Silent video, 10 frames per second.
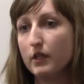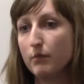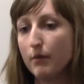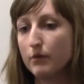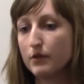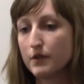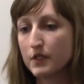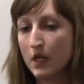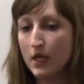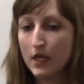members
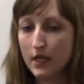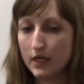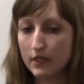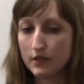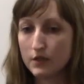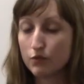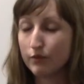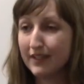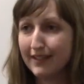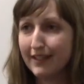is
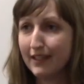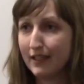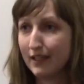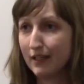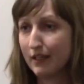really,